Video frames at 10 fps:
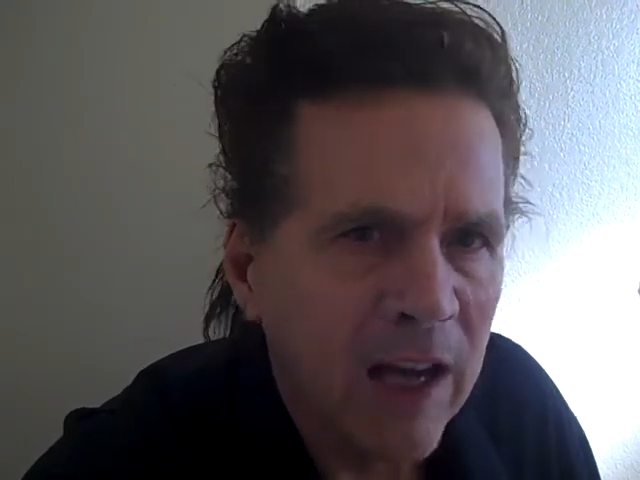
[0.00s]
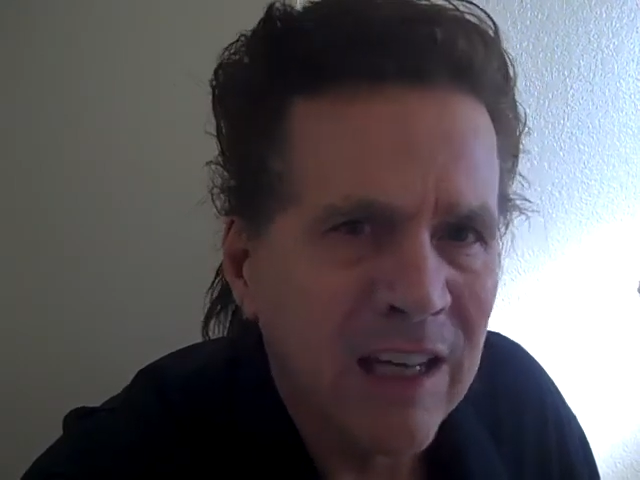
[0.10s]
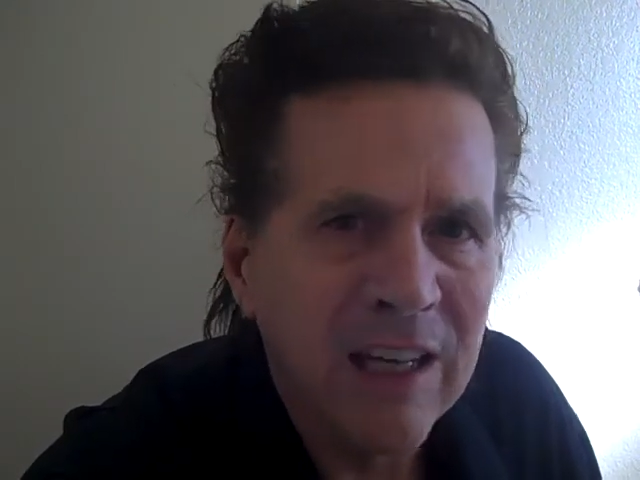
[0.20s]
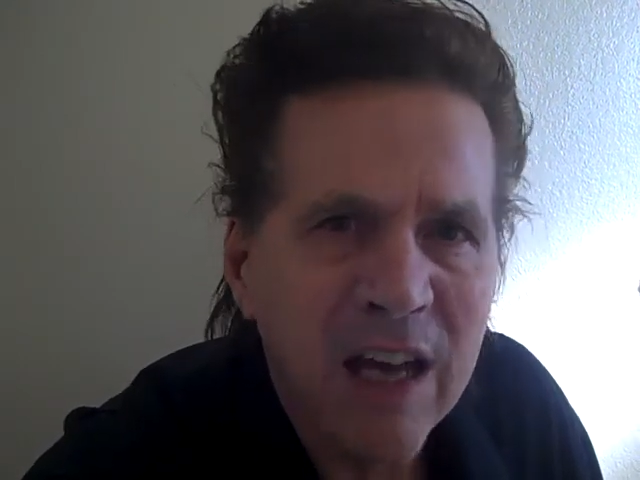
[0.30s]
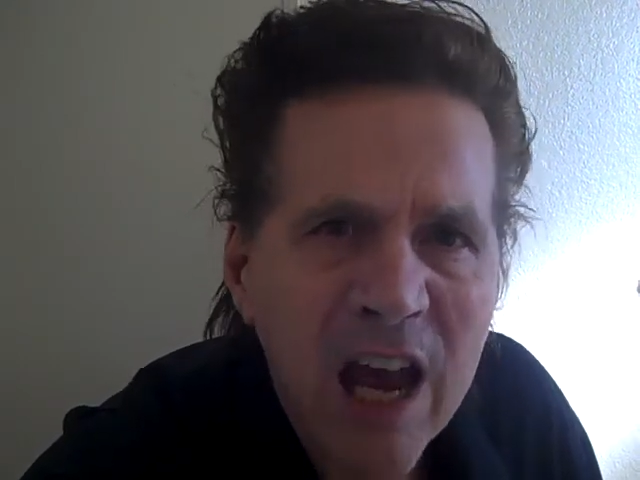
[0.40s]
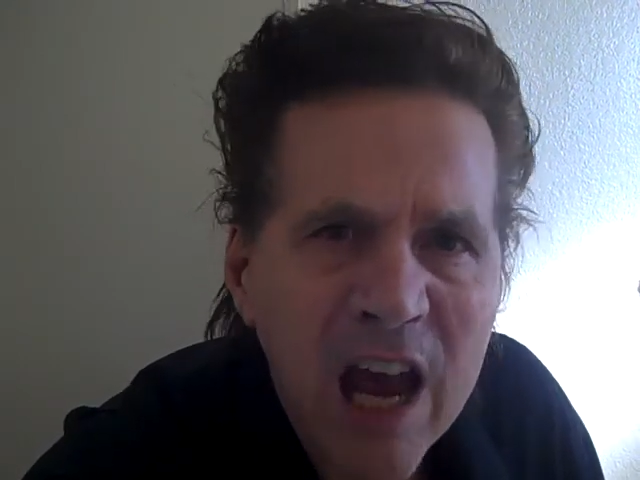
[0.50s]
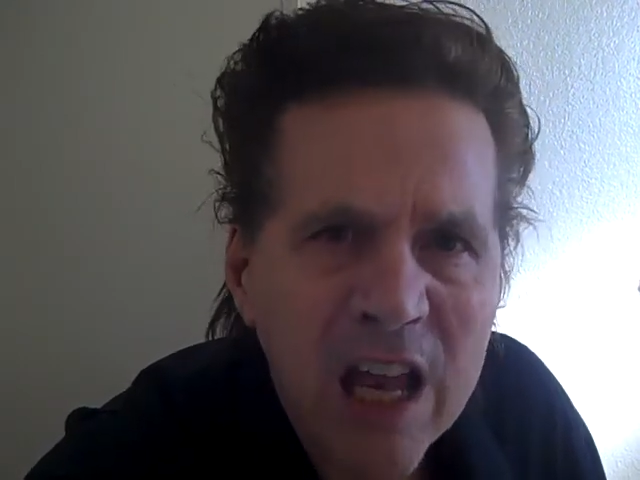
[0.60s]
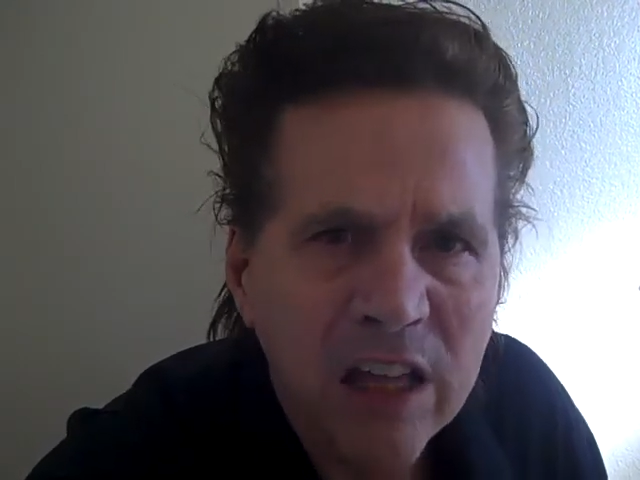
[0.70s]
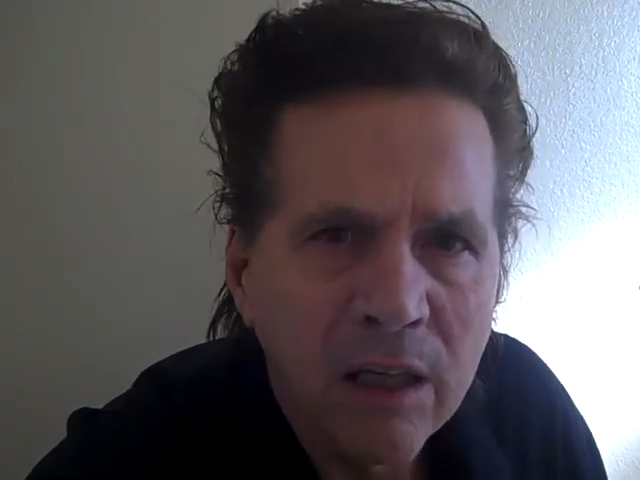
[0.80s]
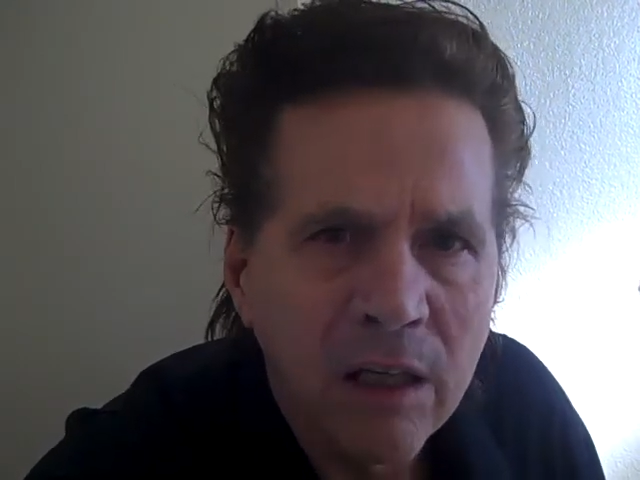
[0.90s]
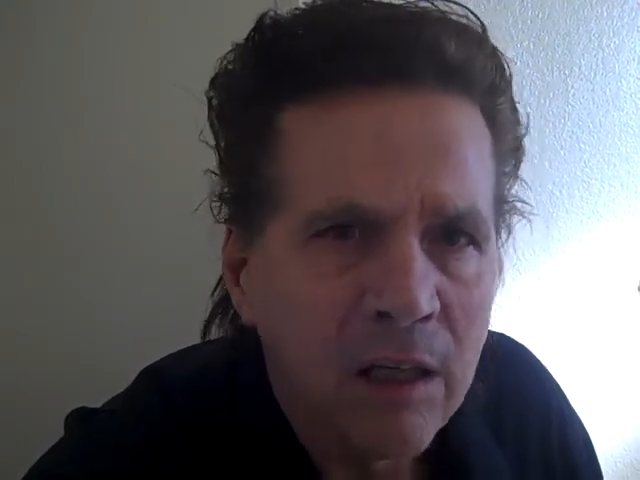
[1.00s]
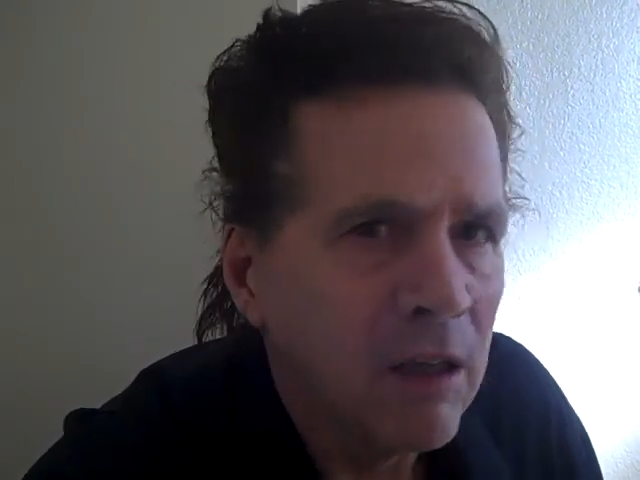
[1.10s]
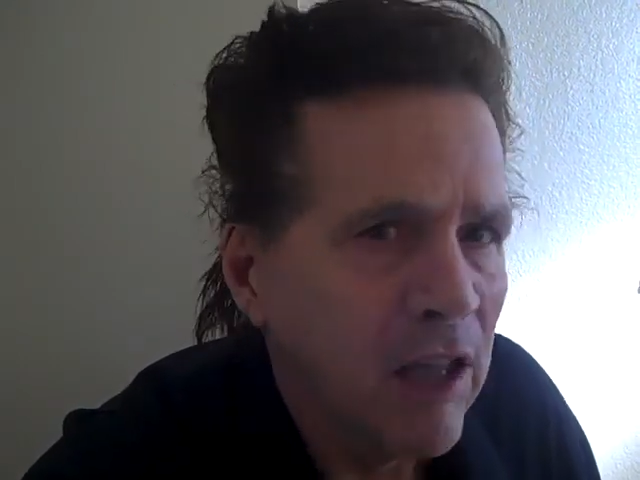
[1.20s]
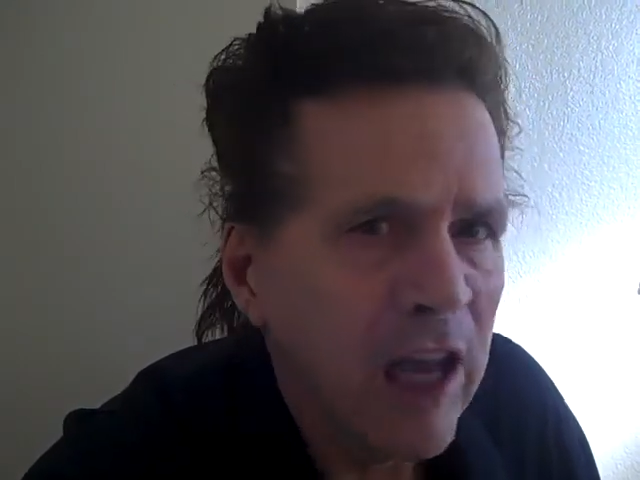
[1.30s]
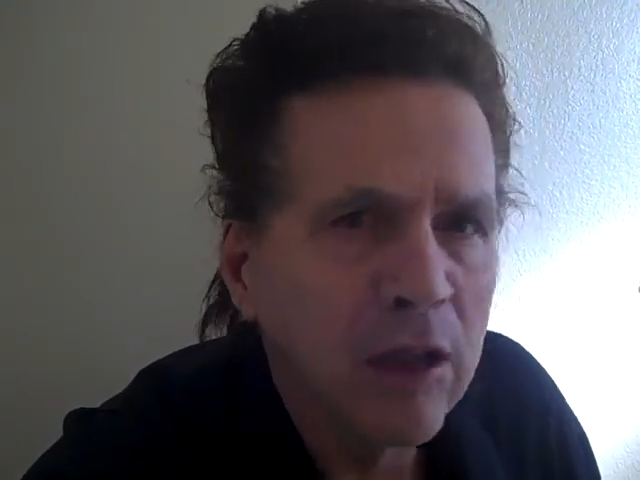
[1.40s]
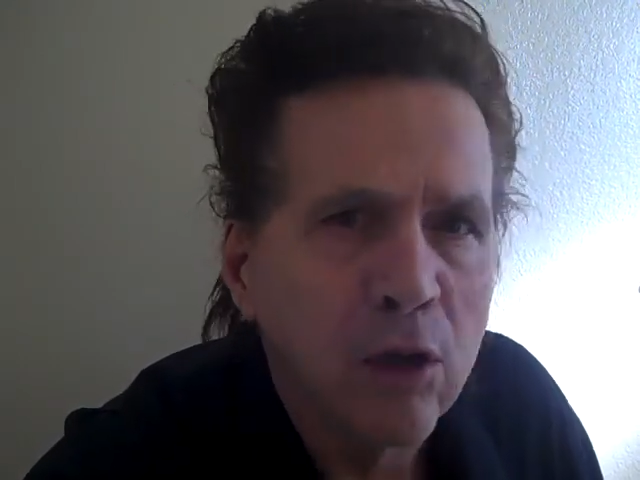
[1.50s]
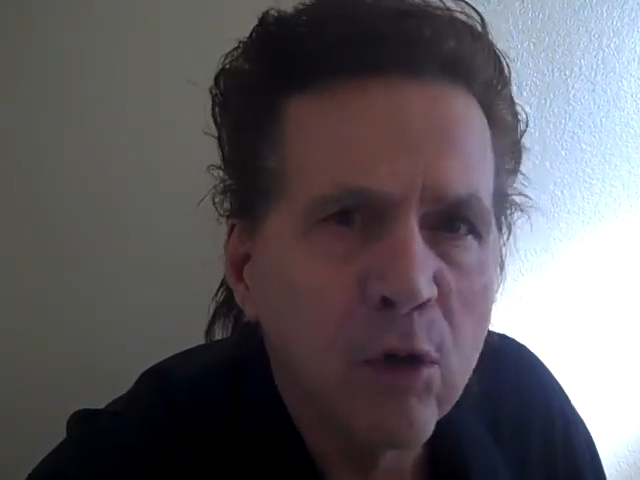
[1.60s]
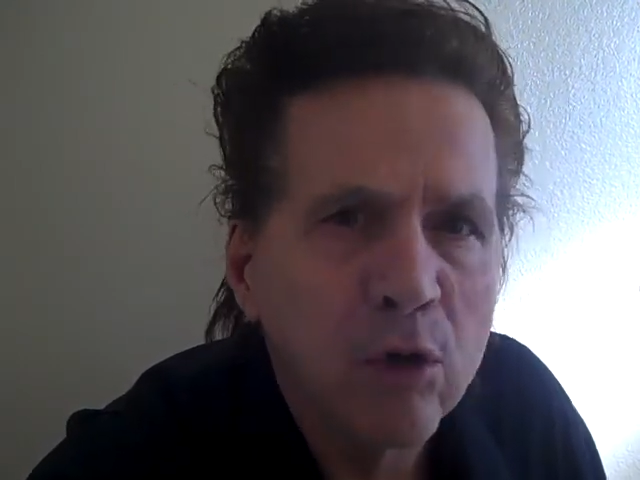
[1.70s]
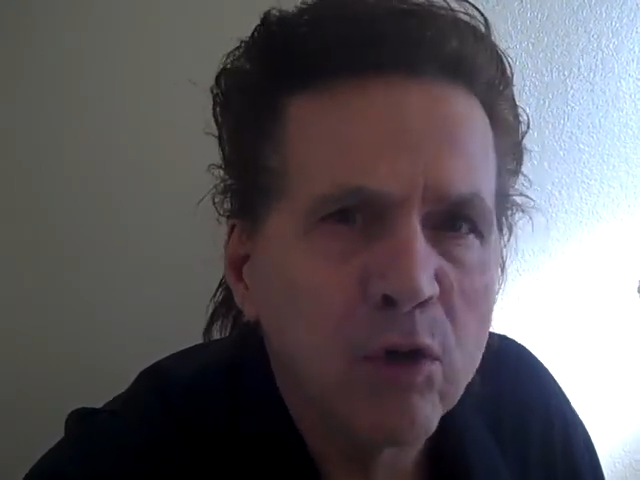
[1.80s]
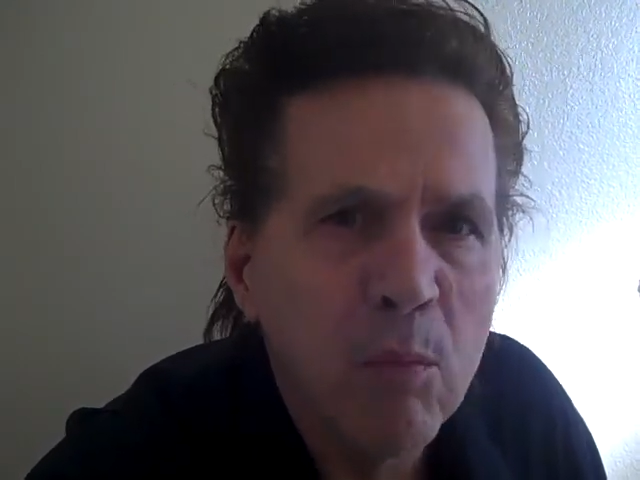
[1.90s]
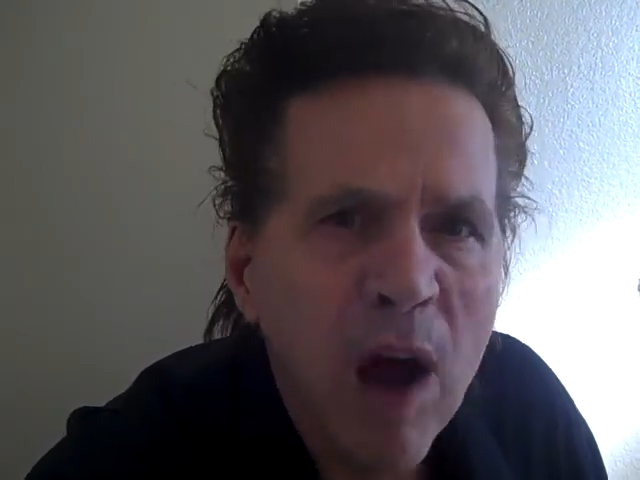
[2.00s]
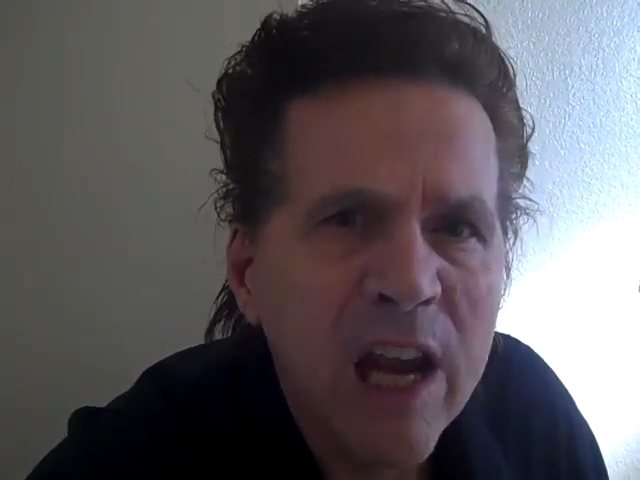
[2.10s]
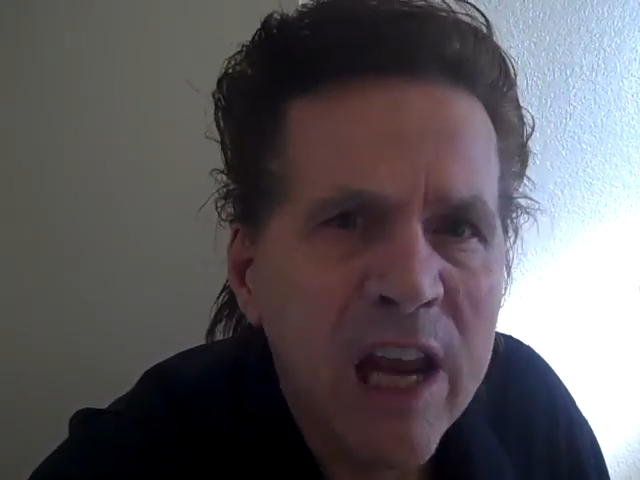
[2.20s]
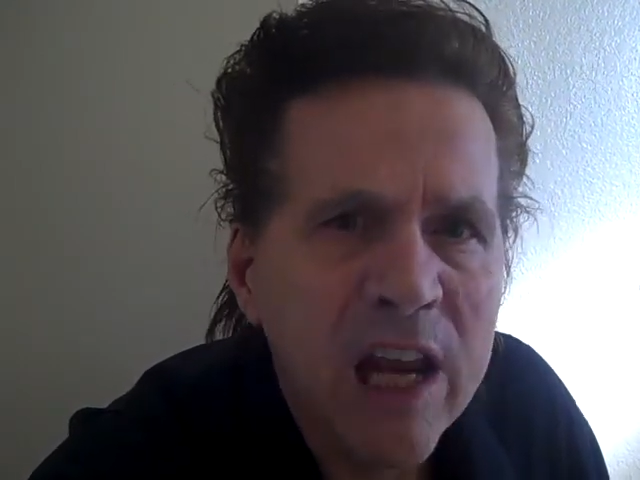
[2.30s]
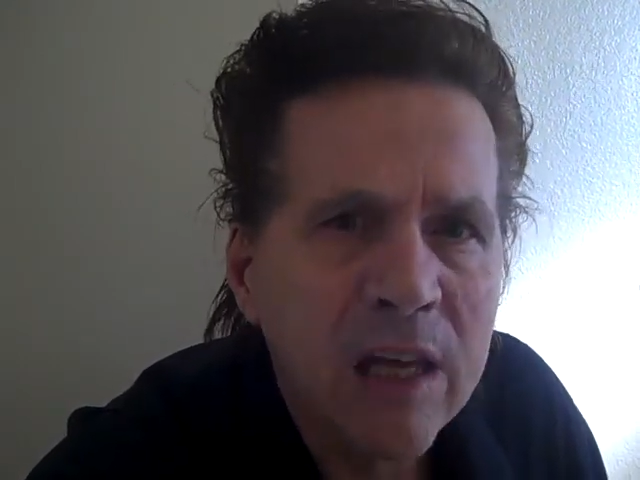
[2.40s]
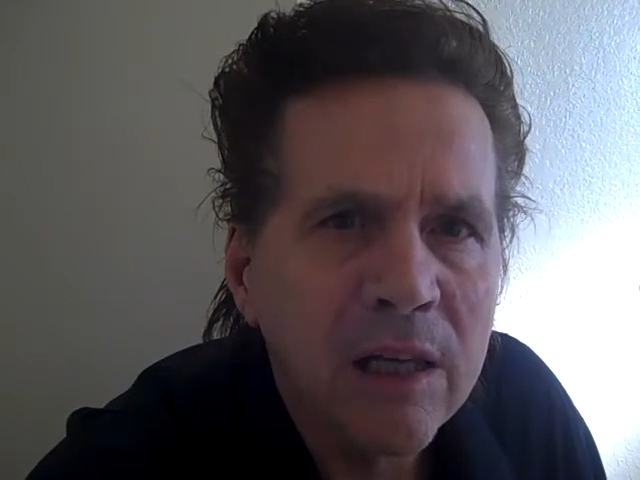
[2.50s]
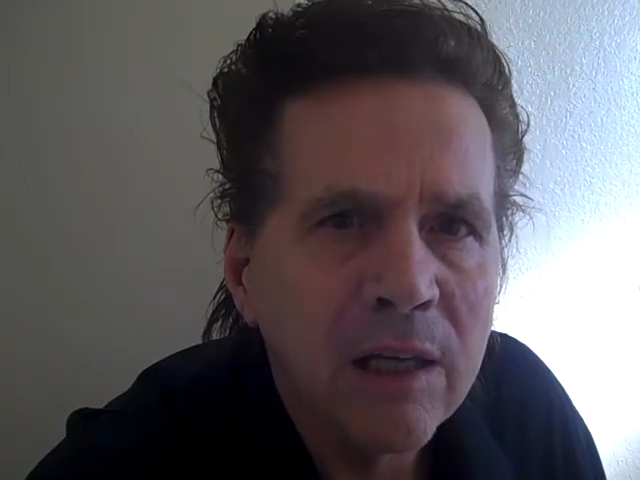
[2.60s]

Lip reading: again, they lose money.